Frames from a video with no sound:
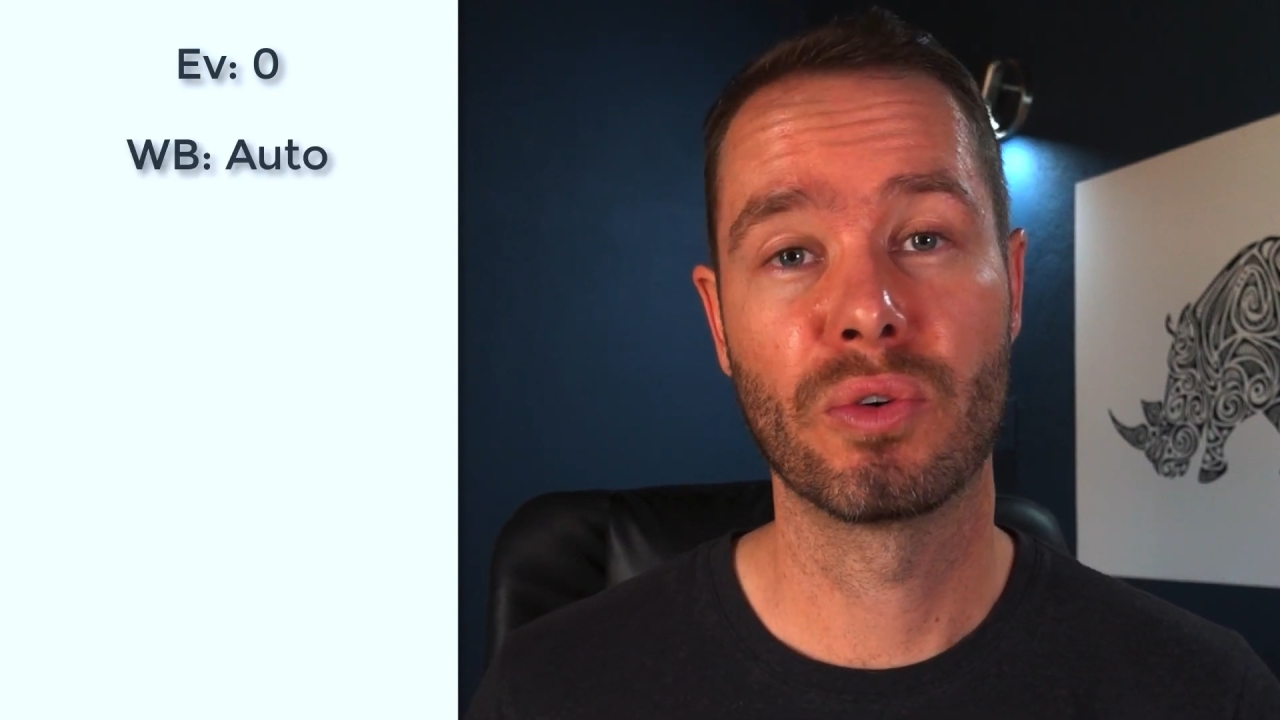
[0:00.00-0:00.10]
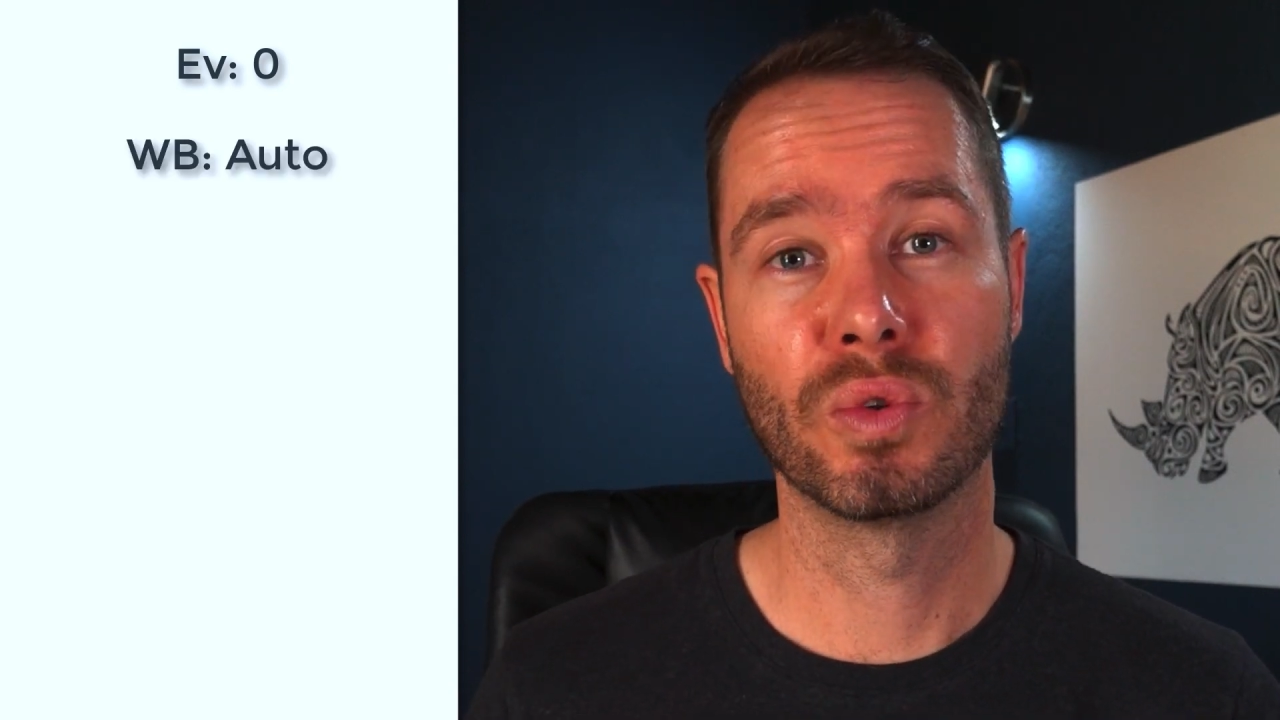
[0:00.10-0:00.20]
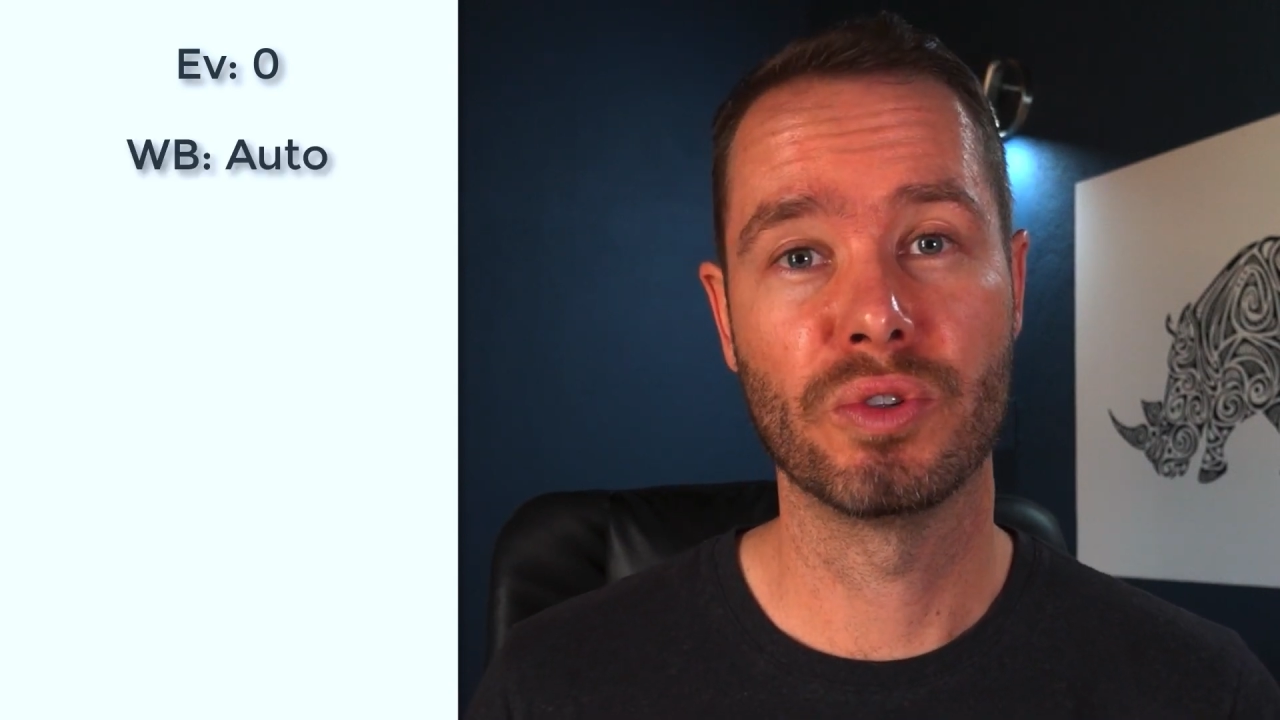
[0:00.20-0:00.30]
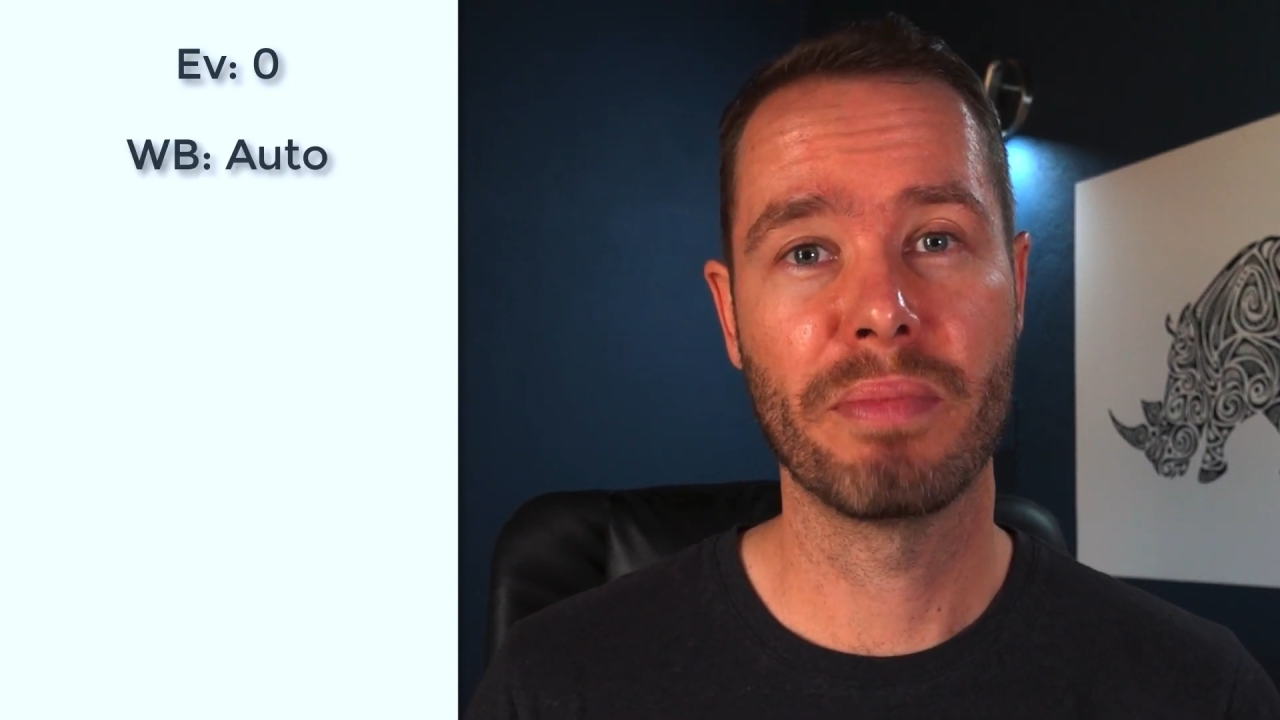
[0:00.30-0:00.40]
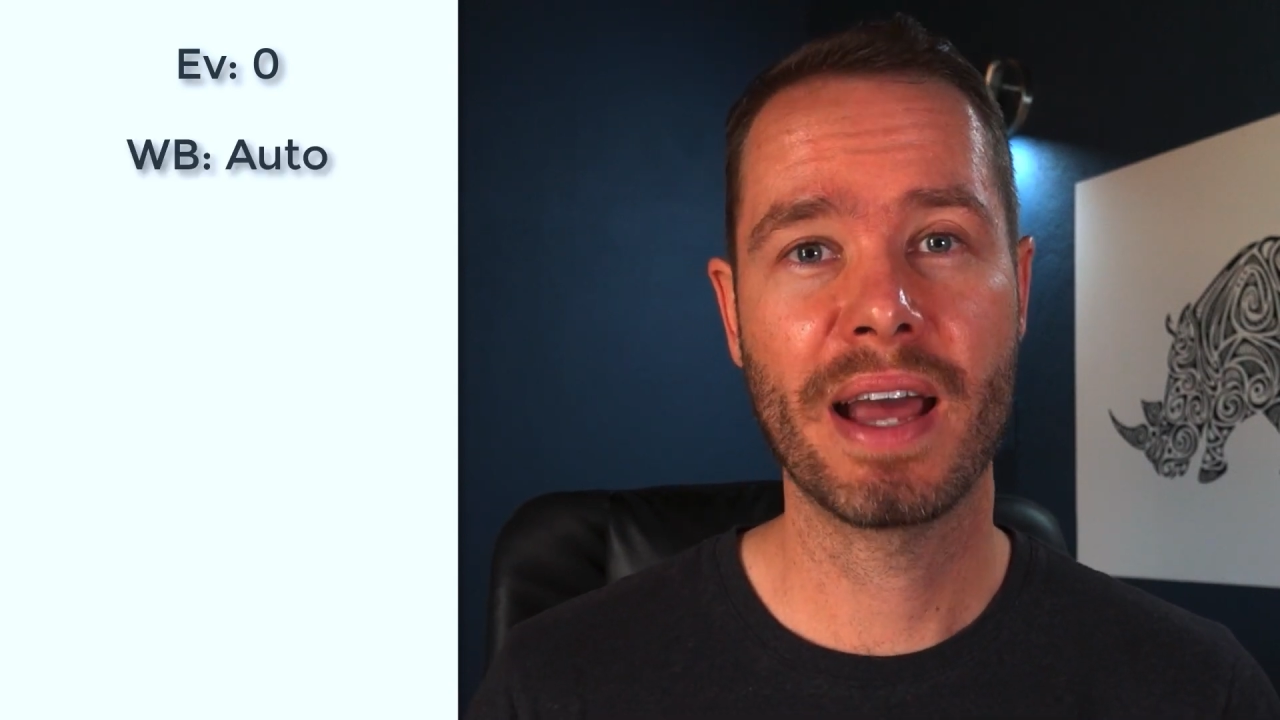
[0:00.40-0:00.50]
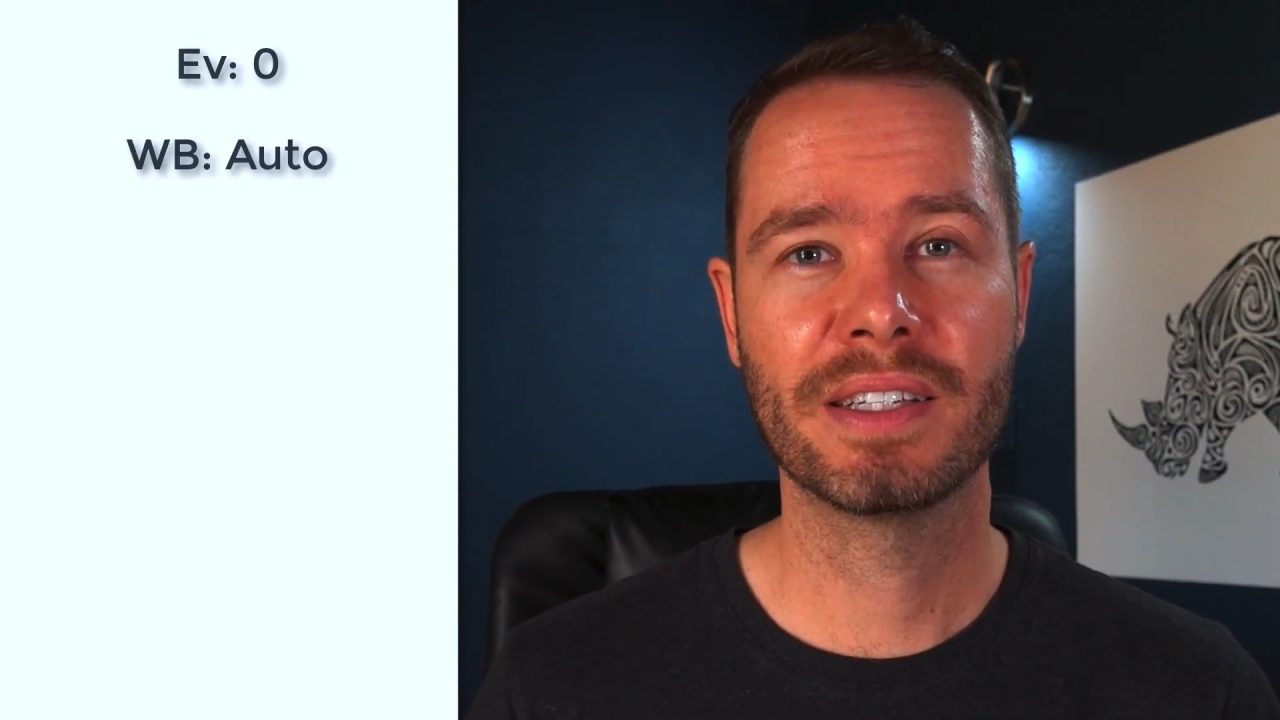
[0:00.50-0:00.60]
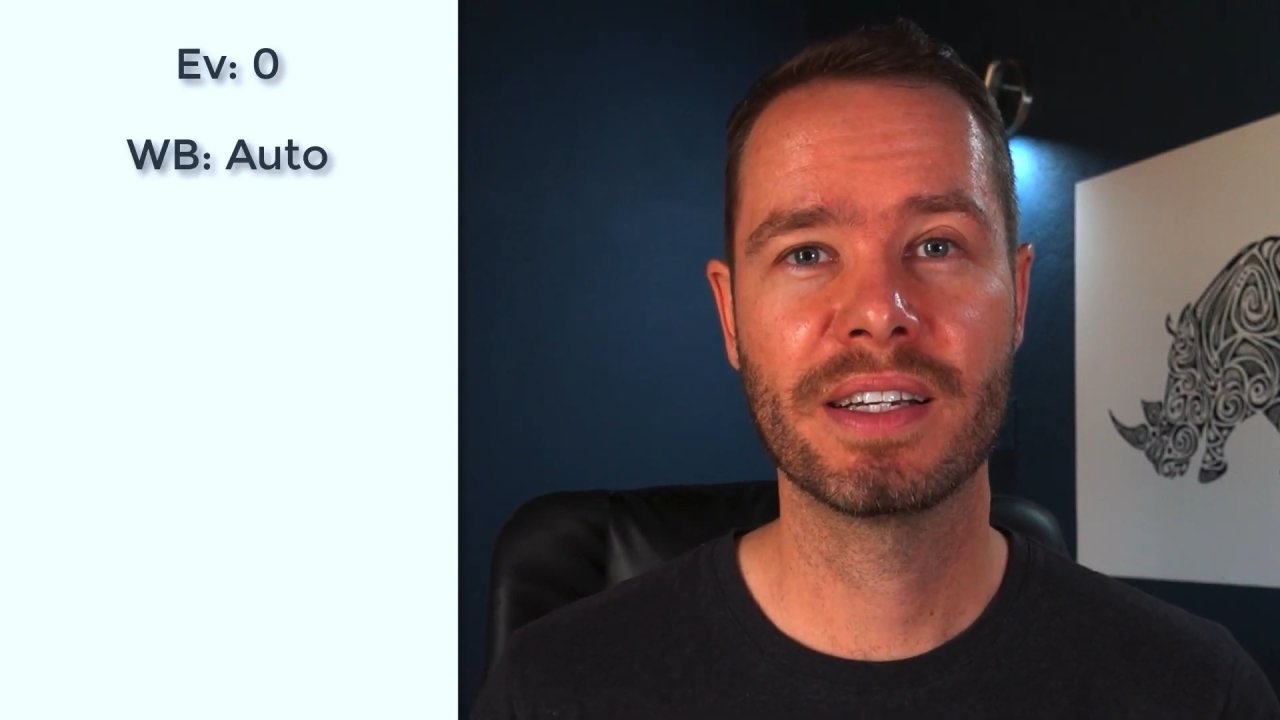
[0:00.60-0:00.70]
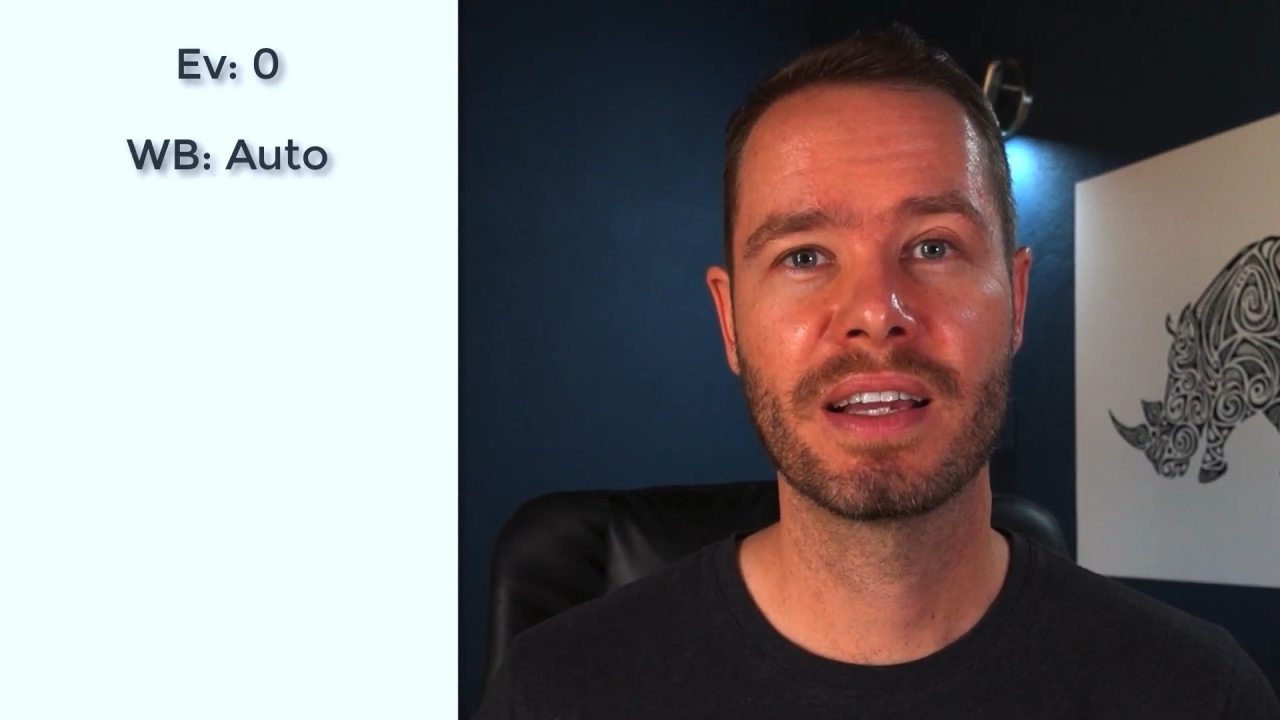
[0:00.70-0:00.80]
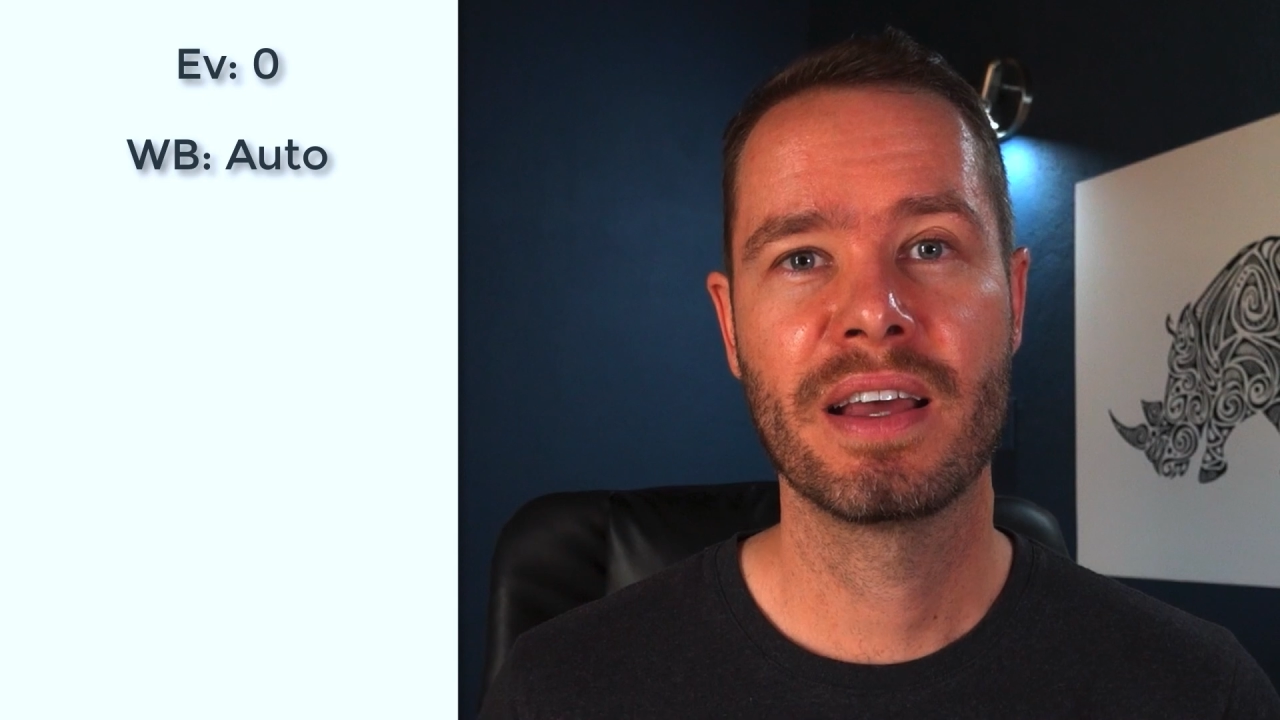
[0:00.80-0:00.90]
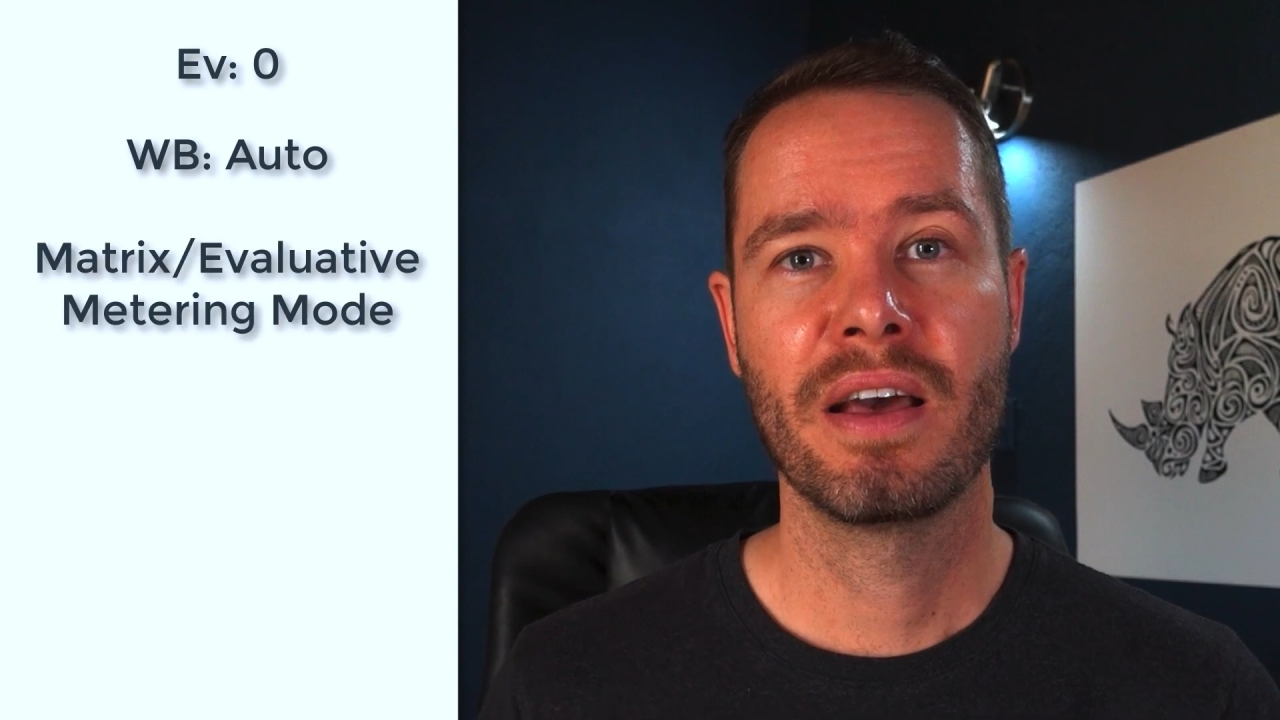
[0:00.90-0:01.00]

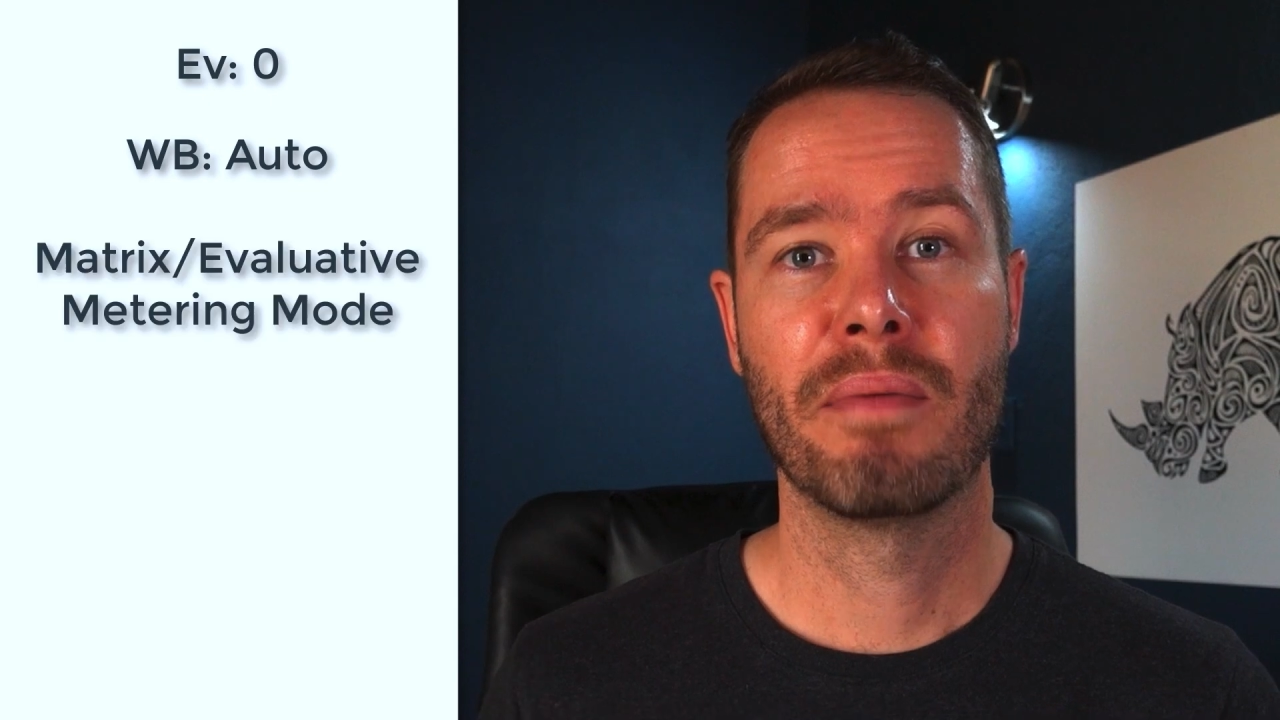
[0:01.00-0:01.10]
automatic,